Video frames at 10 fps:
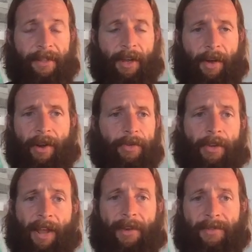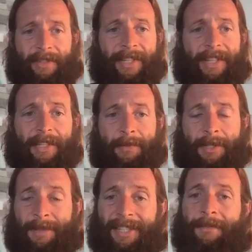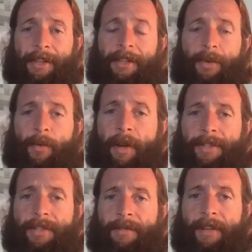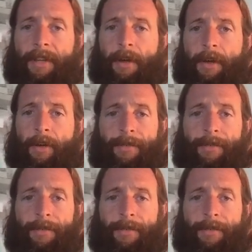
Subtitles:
I don't see specifically who watches the video.